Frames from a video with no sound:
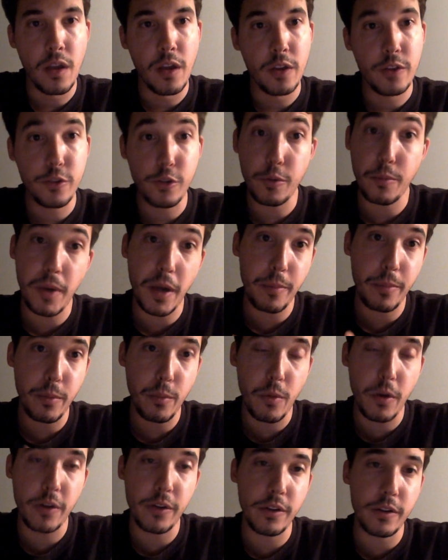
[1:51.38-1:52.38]
So you might be
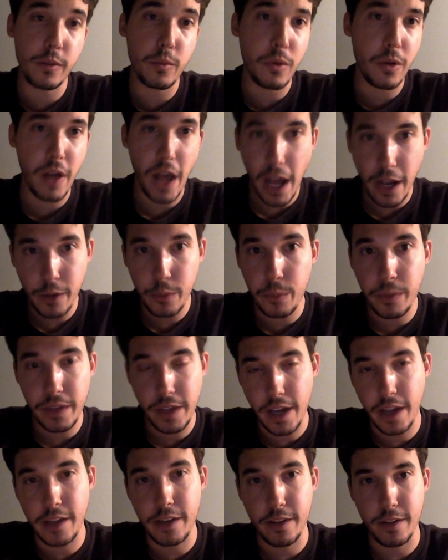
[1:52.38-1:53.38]
wondering, well, how did we
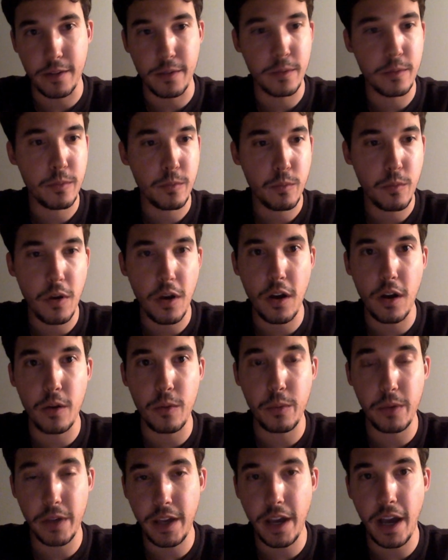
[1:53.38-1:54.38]
get here?
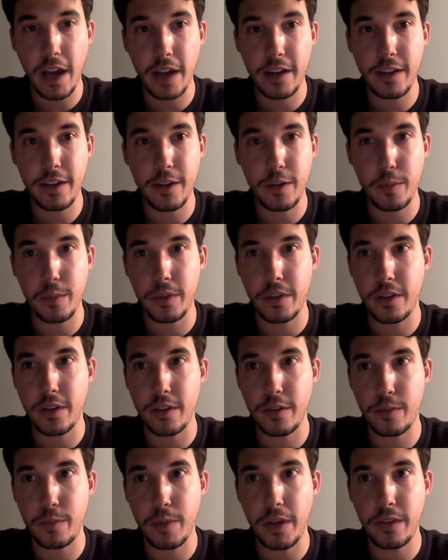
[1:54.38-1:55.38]
Well, we got here
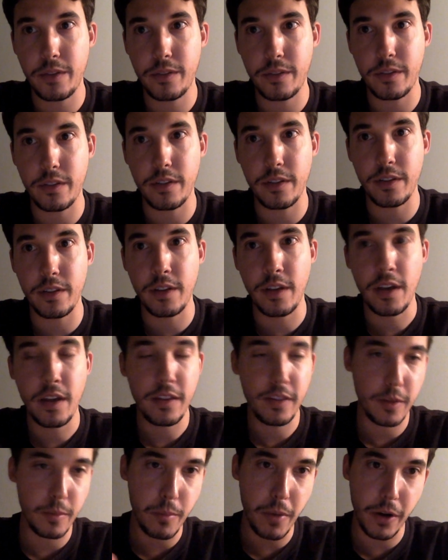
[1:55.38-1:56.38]
because basically
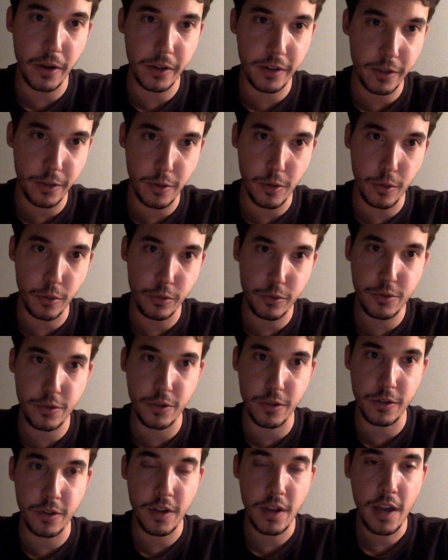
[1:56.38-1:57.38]
the American
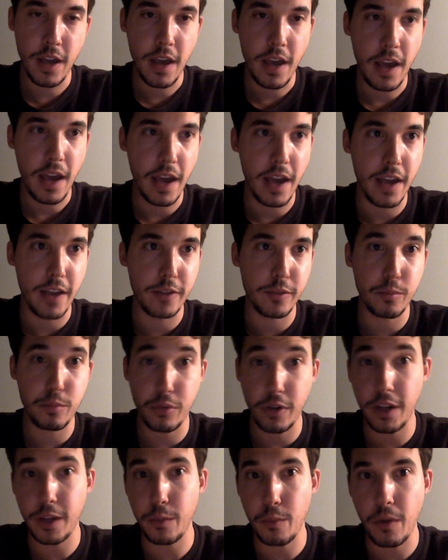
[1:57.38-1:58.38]
culture has
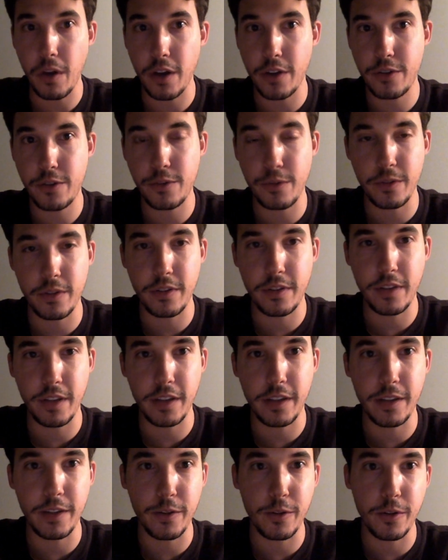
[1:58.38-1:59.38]
brainwashed you into
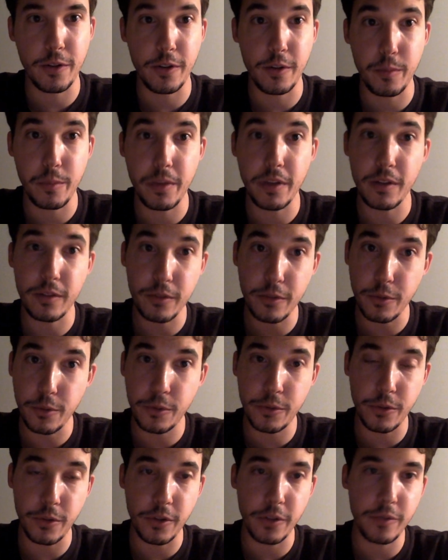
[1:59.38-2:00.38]
thinking you're going to be a
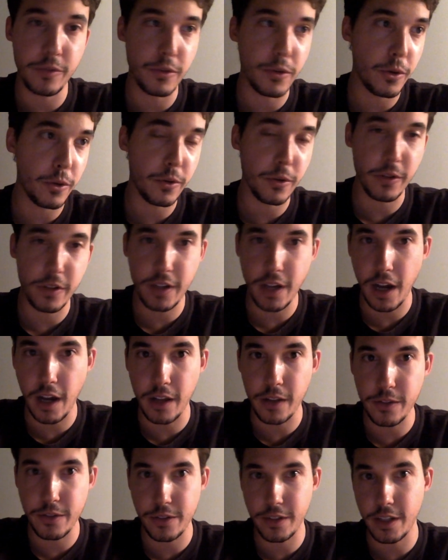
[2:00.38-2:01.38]
loser if you don't go to
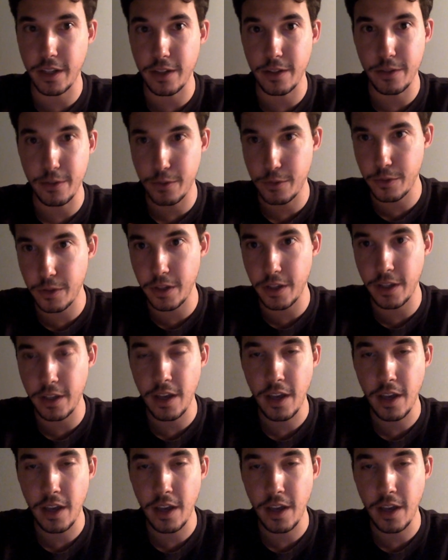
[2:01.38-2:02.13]
college and get a degree.